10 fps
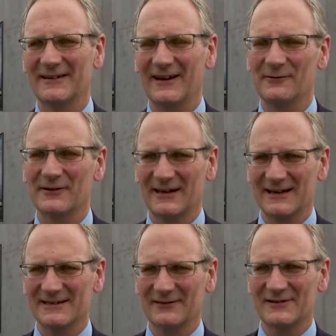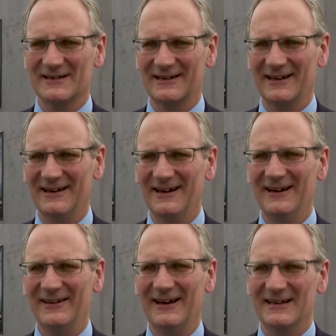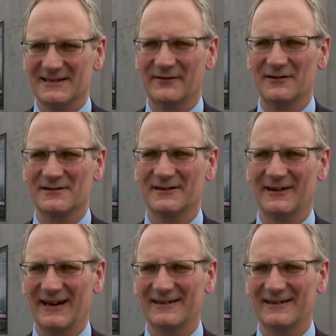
And they organised, obviously, the, the interviews at the